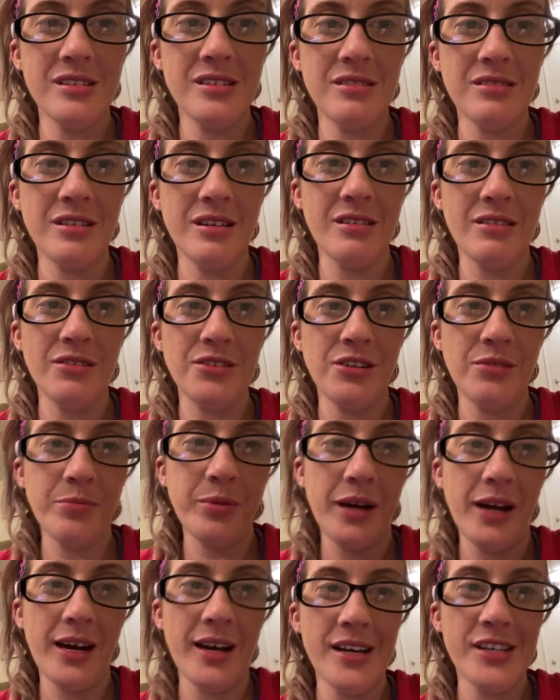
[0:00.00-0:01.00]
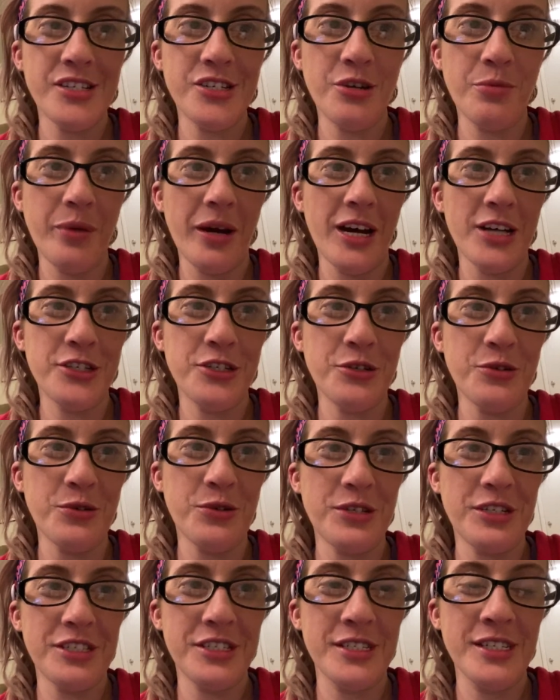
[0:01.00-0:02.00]
your past
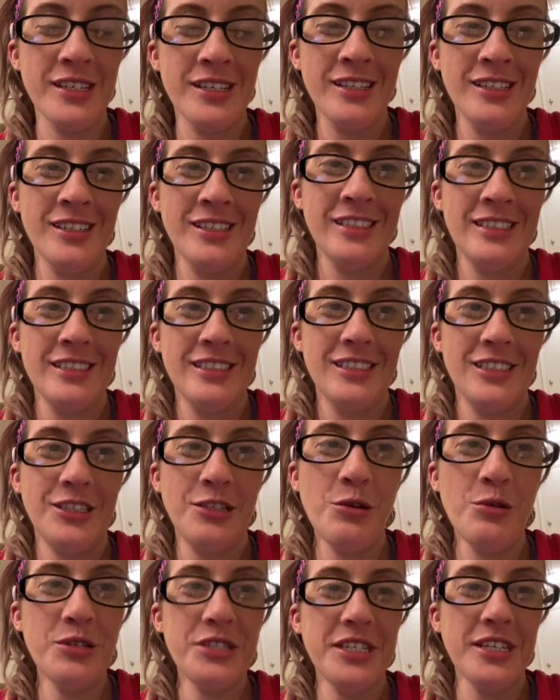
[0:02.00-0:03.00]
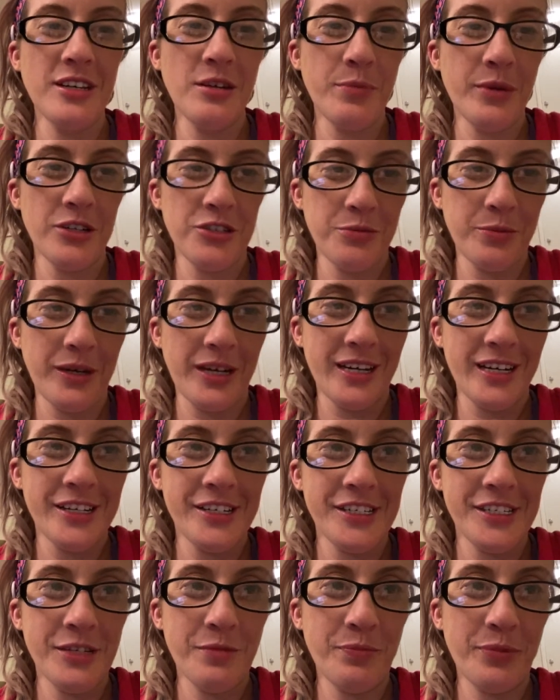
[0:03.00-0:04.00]
you always think about your
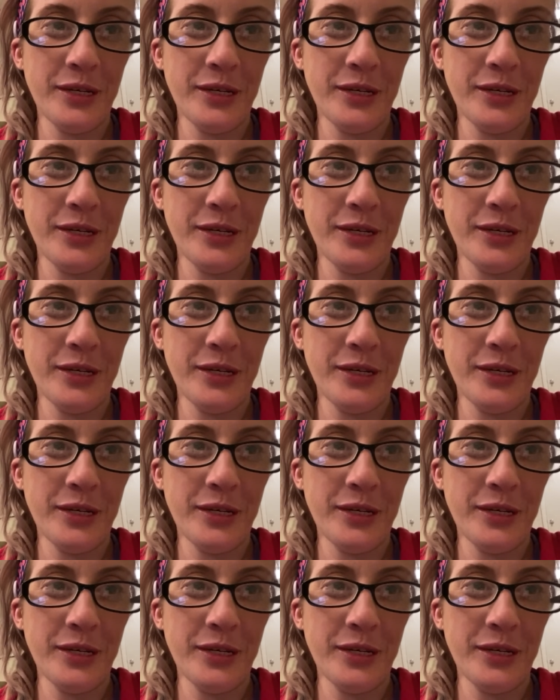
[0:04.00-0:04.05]
past.